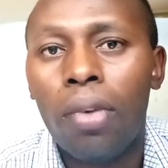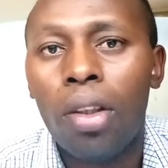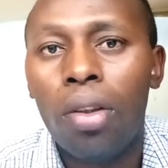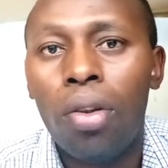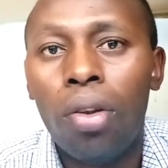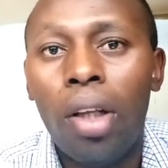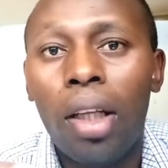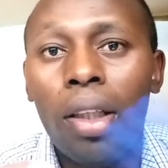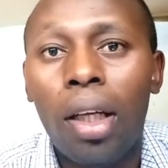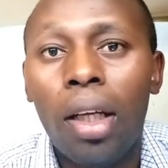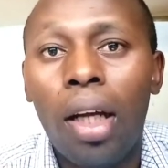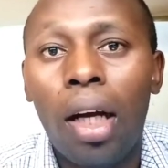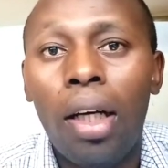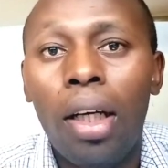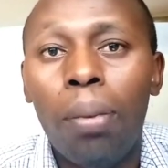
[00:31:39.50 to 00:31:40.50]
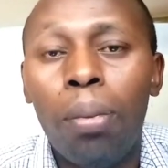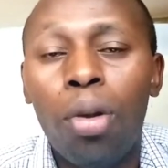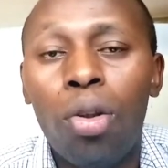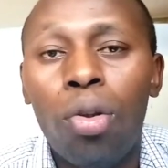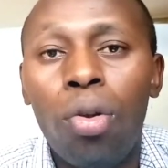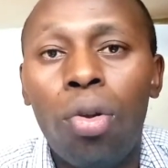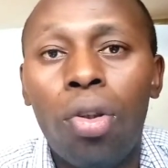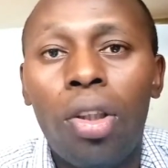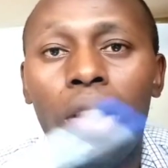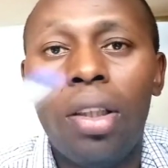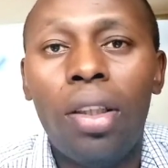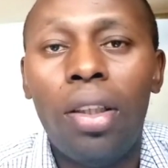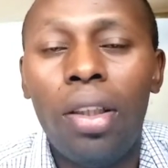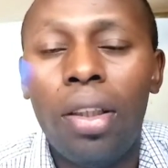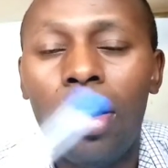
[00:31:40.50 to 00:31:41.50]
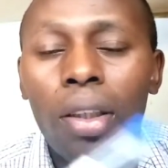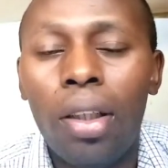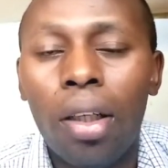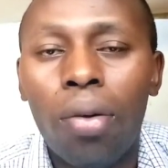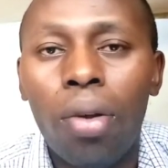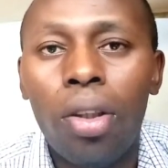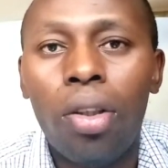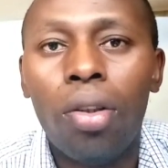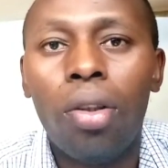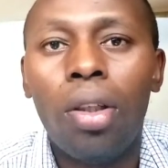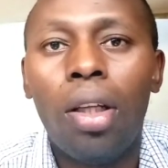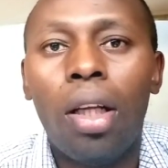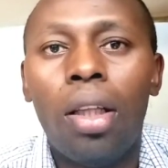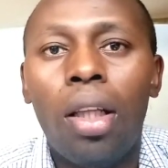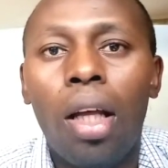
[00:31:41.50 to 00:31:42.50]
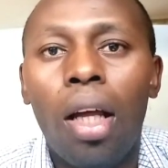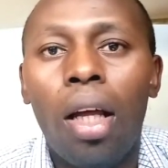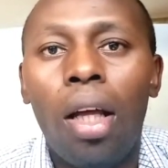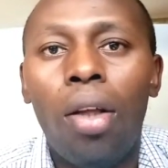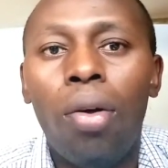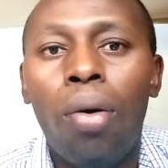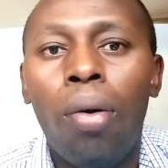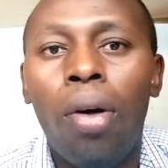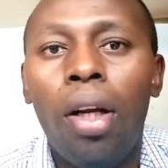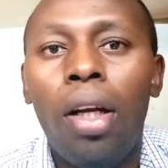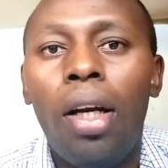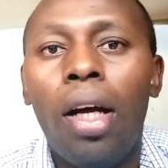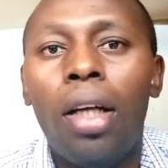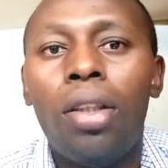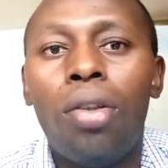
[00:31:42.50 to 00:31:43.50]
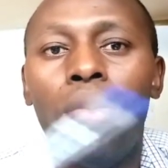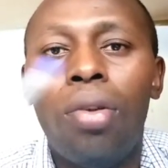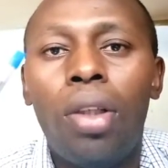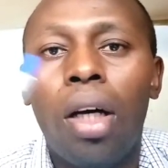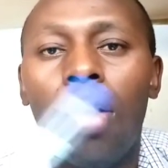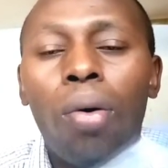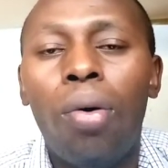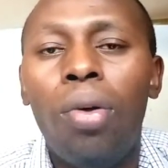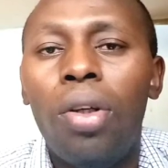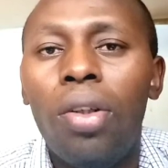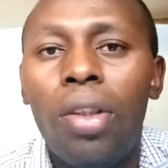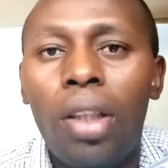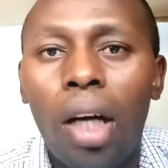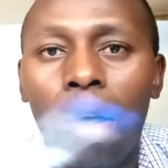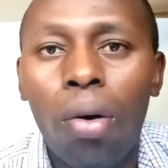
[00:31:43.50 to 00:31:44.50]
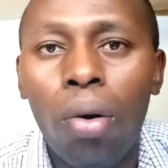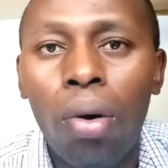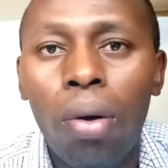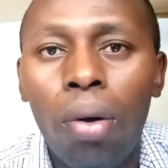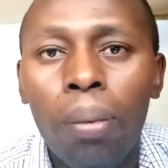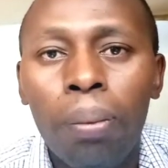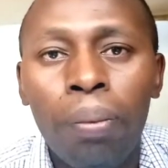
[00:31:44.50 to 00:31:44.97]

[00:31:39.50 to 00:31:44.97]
so that I can able to notice this is the question that you need us to tackle. You tackle